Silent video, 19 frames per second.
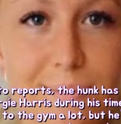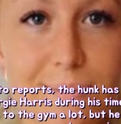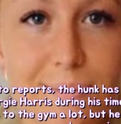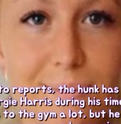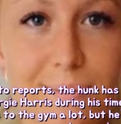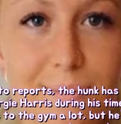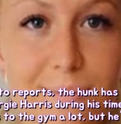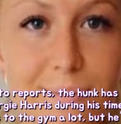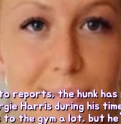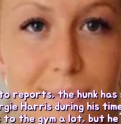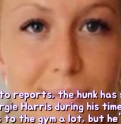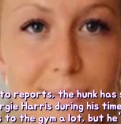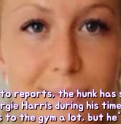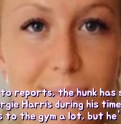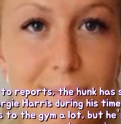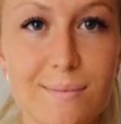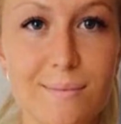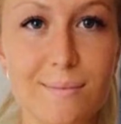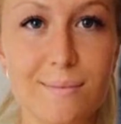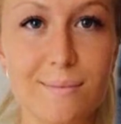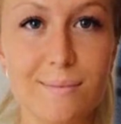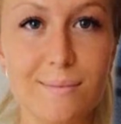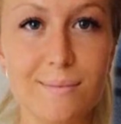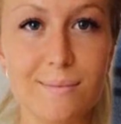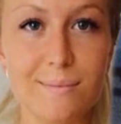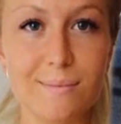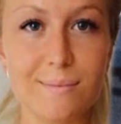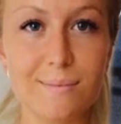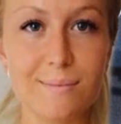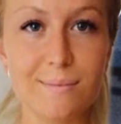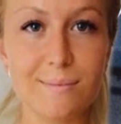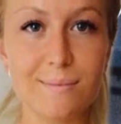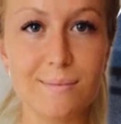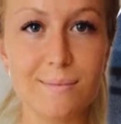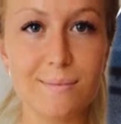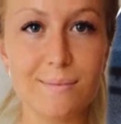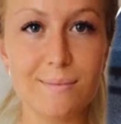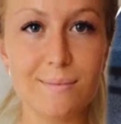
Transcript: [no speech]